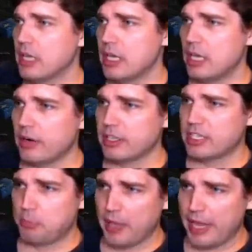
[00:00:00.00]
Here is
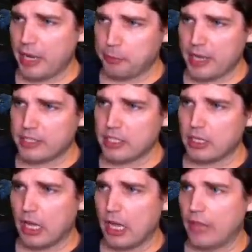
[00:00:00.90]
the player present.
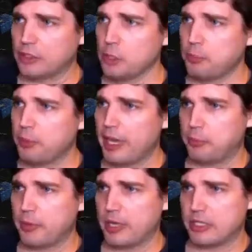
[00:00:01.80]
Uh, the two player
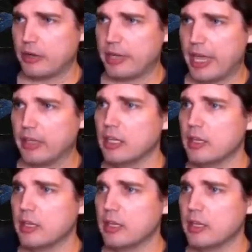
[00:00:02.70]
present. Okay.